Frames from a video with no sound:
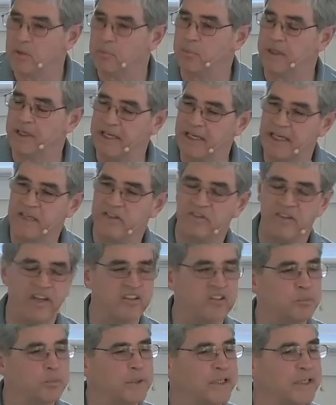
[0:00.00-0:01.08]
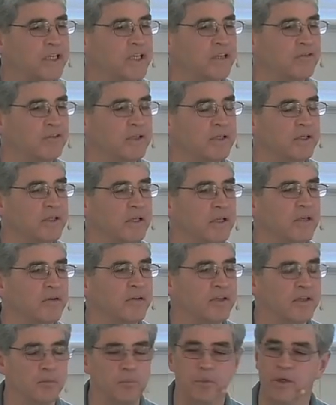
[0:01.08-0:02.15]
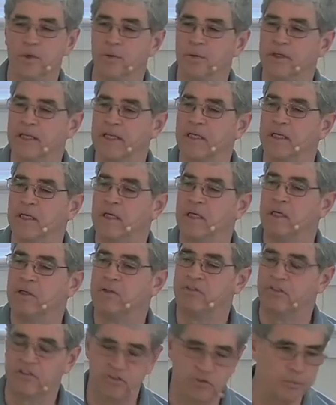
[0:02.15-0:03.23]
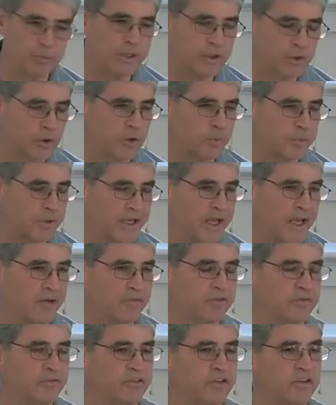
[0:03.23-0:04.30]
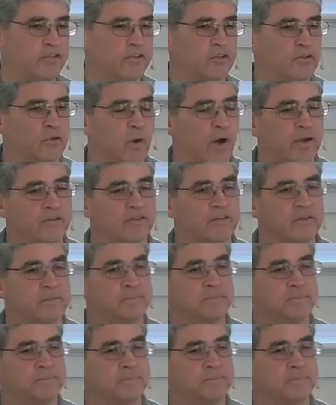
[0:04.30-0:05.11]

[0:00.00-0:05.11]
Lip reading: But each has been given the ability to speak on behalf of Jesus Christ.